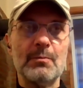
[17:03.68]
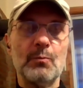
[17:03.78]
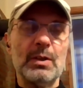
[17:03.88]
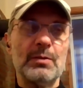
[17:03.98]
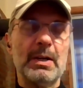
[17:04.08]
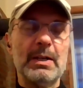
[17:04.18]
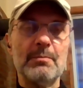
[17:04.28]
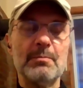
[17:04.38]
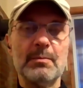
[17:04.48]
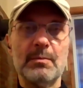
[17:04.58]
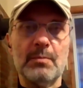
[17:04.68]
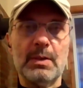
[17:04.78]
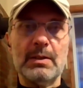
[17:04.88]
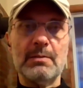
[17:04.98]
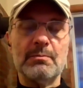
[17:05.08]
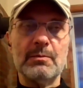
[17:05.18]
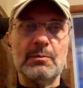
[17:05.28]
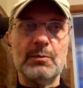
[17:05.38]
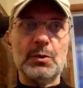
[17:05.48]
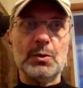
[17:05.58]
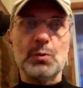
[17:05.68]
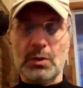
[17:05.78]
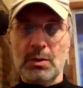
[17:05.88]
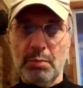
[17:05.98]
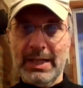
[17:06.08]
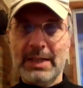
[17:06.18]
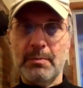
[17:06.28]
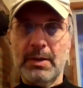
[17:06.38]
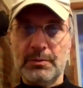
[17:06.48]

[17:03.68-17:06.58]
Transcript: it's my usual complaint about